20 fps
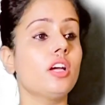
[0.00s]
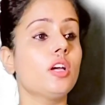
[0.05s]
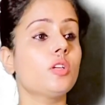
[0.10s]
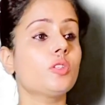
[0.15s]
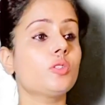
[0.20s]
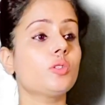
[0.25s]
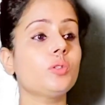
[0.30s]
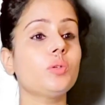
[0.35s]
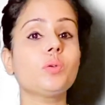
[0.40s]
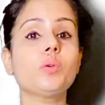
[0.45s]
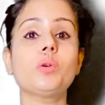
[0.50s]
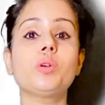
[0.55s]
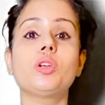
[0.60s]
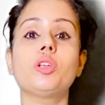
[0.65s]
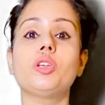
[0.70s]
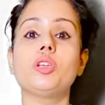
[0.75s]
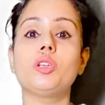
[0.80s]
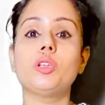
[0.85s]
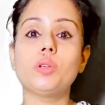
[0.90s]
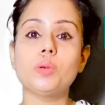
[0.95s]
so you could
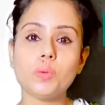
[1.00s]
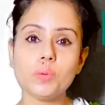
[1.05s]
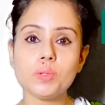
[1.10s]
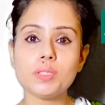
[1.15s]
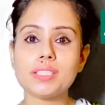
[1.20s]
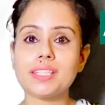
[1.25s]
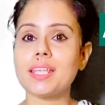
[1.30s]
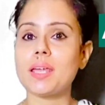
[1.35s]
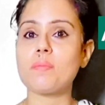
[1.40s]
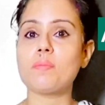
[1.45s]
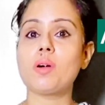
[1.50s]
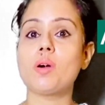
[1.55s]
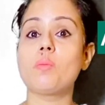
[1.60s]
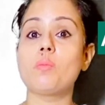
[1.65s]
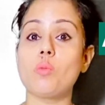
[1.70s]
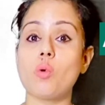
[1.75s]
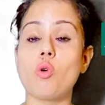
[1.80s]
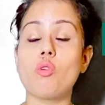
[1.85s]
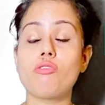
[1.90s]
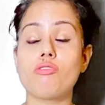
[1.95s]
use them
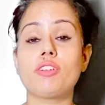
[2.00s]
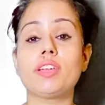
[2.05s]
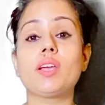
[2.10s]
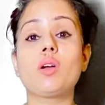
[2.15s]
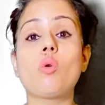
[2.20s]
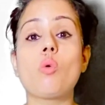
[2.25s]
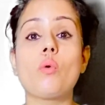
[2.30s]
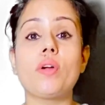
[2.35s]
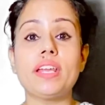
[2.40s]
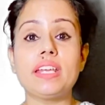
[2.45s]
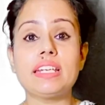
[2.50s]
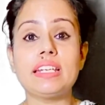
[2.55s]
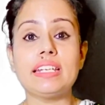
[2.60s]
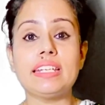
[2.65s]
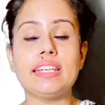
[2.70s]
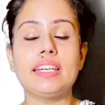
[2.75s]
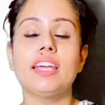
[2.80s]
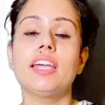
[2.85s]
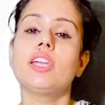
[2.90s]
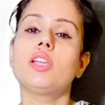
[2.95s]
more
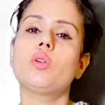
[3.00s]
frequently.